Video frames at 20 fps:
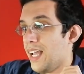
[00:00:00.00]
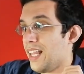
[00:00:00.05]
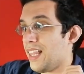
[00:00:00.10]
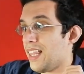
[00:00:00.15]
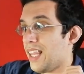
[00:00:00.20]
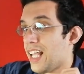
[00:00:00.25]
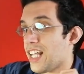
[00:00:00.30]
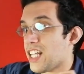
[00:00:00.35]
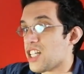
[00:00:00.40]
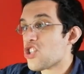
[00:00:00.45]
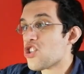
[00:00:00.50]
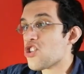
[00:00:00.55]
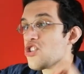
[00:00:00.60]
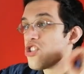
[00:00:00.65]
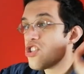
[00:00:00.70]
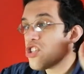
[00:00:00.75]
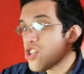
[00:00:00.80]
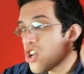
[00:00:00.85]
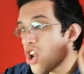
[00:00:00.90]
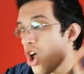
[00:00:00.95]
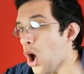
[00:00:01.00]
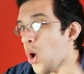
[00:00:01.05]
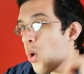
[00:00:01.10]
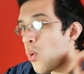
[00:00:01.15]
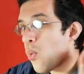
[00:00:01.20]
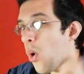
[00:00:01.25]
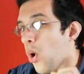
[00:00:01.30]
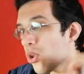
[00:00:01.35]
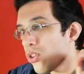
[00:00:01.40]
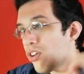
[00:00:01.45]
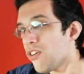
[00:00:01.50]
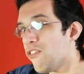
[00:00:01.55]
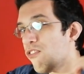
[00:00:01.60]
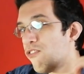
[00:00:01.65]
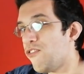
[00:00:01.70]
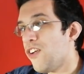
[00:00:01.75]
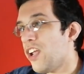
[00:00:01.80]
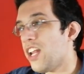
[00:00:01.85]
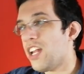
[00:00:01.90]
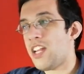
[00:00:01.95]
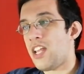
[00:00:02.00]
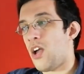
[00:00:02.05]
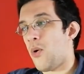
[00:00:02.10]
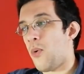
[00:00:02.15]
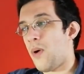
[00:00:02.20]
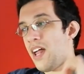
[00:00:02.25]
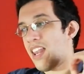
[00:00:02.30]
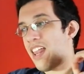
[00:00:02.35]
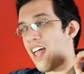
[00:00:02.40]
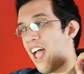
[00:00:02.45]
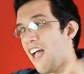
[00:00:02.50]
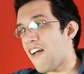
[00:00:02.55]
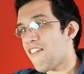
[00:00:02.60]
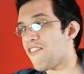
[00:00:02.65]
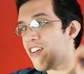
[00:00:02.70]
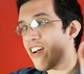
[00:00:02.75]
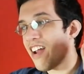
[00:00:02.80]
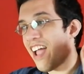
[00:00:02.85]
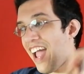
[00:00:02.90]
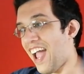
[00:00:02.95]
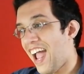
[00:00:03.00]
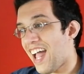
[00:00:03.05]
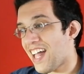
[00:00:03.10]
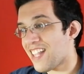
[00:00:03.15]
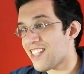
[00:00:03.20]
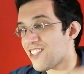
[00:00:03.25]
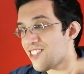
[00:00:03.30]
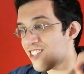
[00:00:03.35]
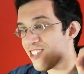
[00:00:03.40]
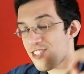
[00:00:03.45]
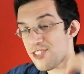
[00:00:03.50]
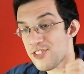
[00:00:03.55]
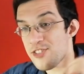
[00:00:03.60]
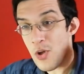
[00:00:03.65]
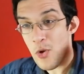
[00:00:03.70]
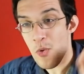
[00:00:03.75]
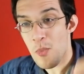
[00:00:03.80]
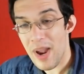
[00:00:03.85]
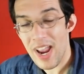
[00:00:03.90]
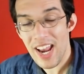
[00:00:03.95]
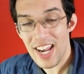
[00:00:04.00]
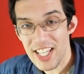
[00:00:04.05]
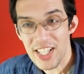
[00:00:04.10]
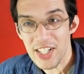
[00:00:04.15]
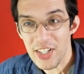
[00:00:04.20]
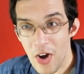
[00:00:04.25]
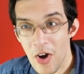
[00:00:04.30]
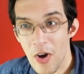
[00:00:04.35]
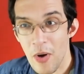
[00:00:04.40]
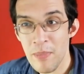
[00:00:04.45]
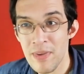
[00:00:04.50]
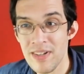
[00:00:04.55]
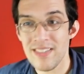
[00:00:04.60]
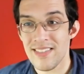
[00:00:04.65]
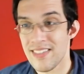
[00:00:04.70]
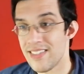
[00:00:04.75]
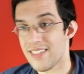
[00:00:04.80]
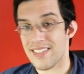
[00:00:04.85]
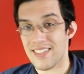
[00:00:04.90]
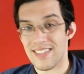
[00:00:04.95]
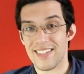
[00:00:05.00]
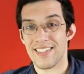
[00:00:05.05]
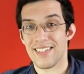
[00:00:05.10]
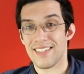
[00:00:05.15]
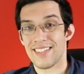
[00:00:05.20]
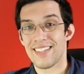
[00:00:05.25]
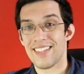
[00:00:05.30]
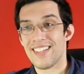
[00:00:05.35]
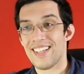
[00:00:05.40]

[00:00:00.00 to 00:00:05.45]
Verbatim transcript: Like no other video I've ever had so many comments.